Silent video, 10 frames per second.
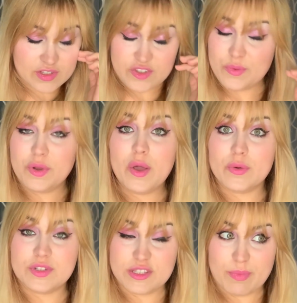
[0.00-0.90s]
So no,
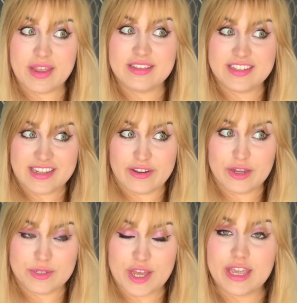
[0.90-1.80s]
despite the
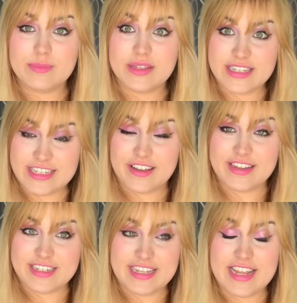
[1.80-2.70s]
stereotype,
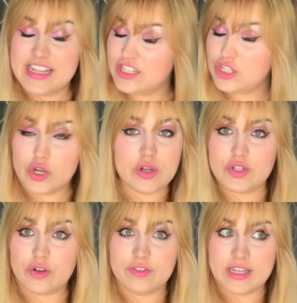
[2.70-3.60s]
DID is not
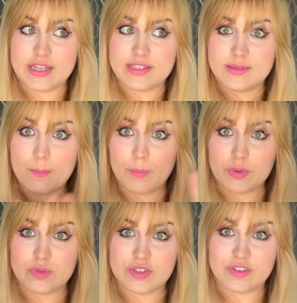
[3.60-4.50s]
obvious
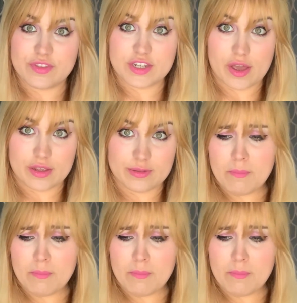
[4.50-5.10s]
most of the time.